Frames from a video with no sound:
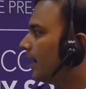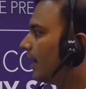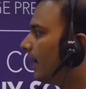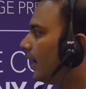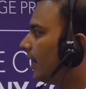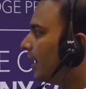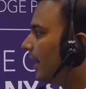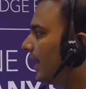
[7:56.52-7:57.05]

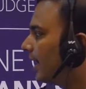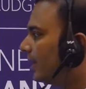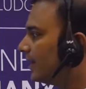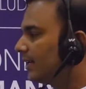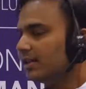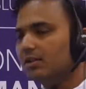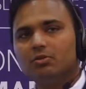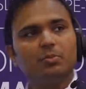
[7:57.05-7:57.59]

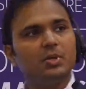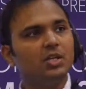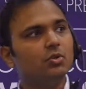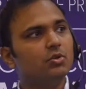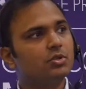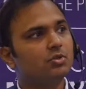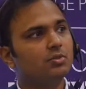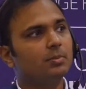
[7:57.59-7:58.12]
And it can be
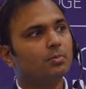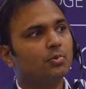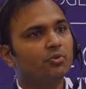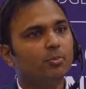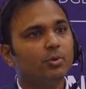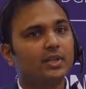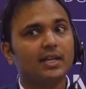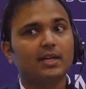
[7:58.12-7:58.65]
used to
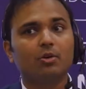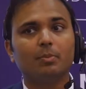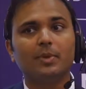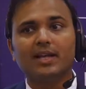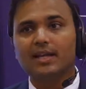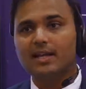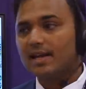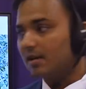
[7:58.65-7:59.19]
improve both
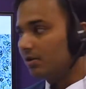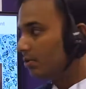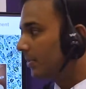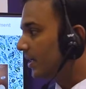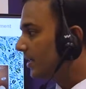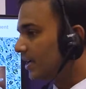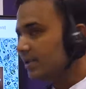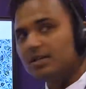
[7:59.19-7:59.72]
aerobic and
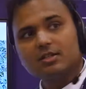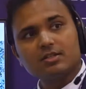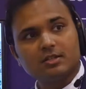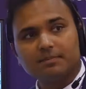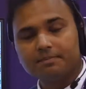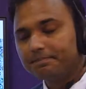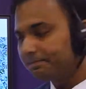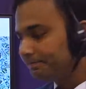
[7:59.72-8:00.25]
anaerobic digestion.